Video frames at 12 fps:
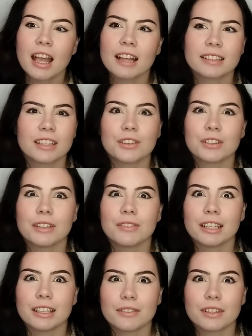and they don't
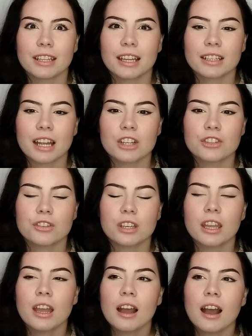even live in that
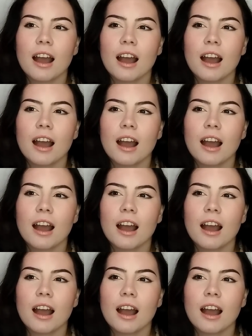country.